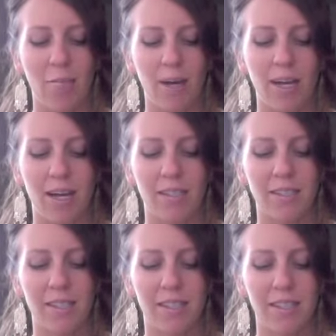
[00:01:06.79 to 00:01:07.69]
by
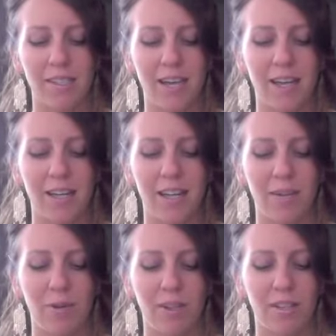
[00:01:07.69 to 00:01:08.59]
asking, "Is Adonai
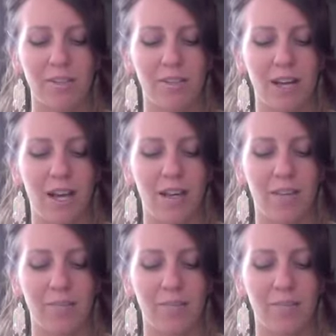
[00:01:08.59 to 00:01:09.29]
with us or not?"